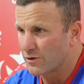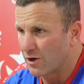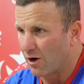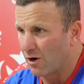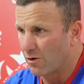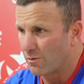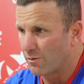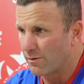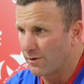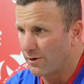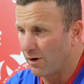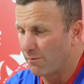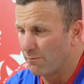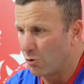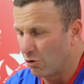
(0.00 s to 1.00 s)
so
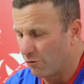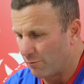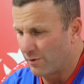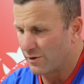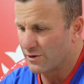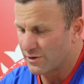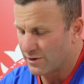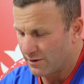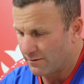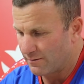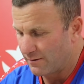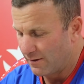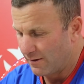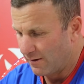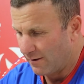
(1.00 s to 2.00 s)
movements
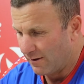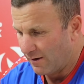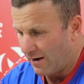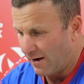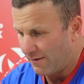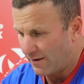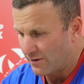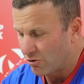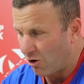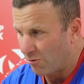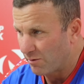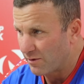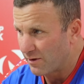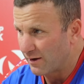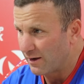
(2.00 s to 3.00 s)
and that
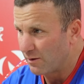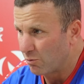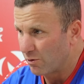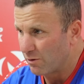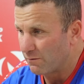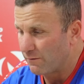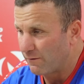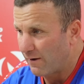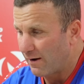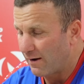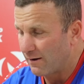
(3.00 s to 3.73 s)
type of thing he would have